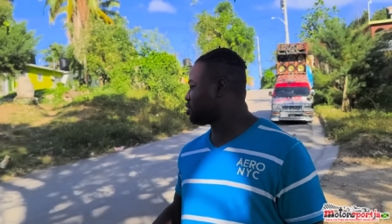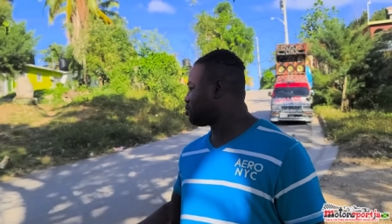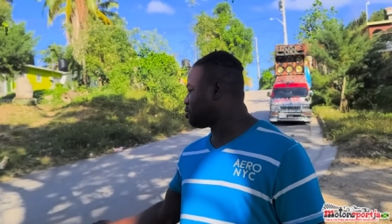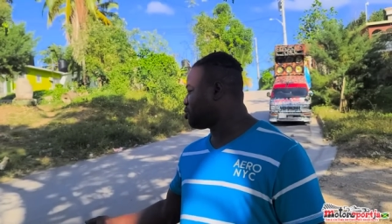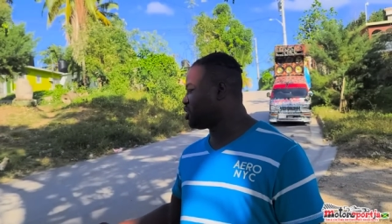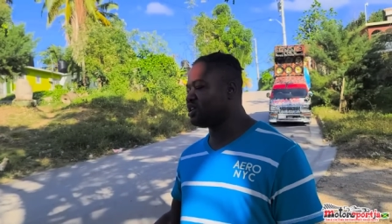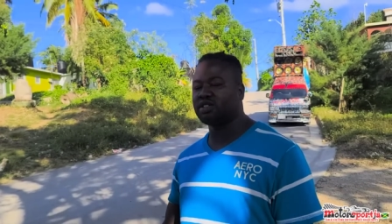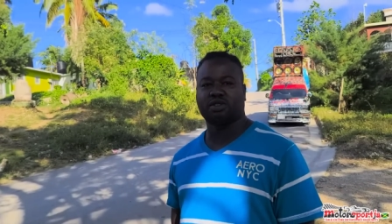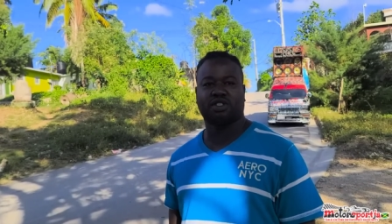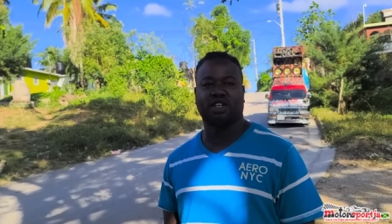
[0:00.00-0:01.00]
We build
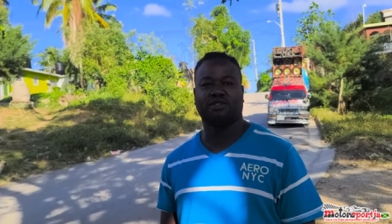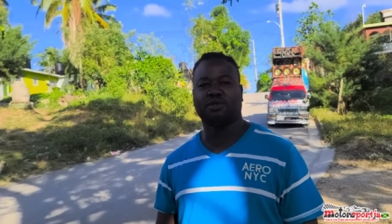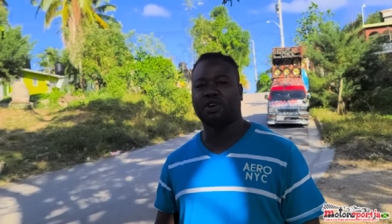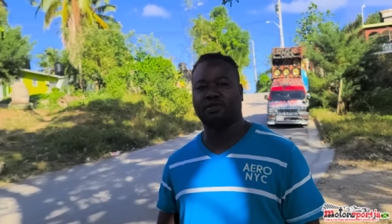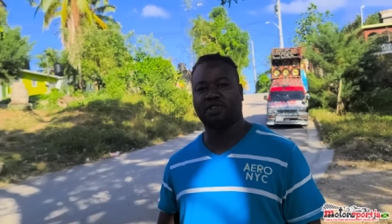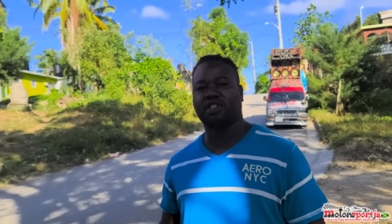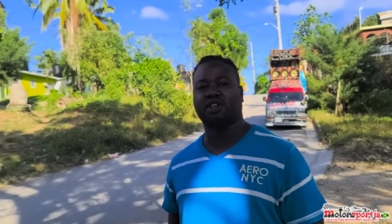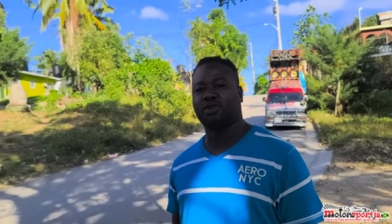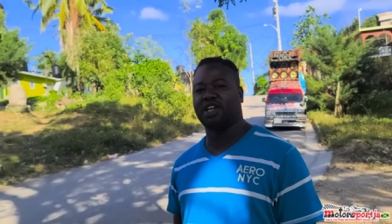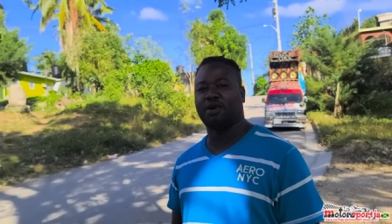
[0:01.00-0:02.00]
this yourself, do
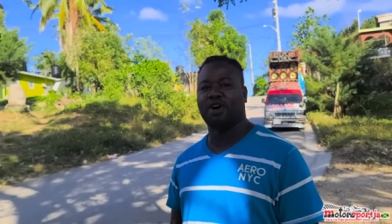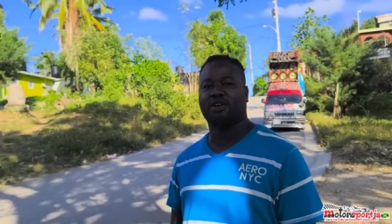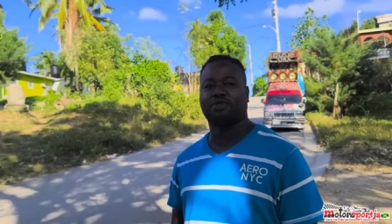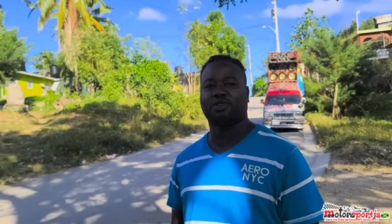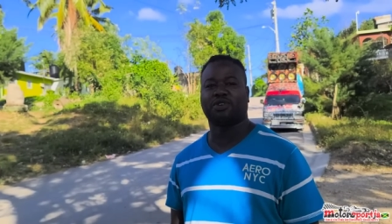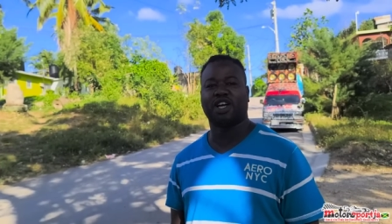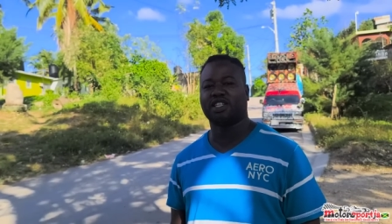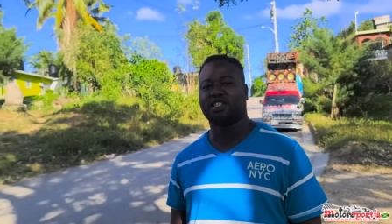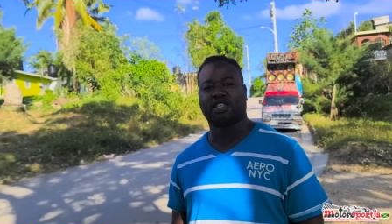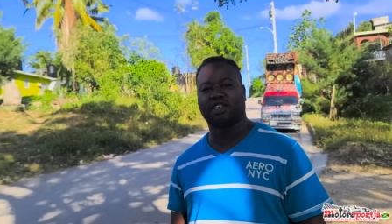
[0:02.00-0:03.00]
everything where you want to do.
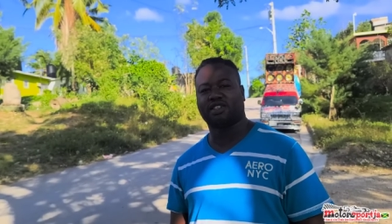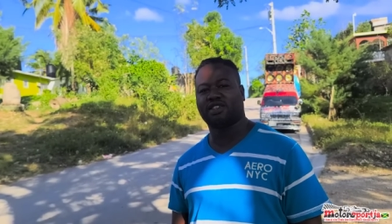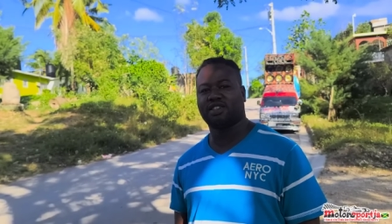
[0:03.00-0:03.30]
Anything.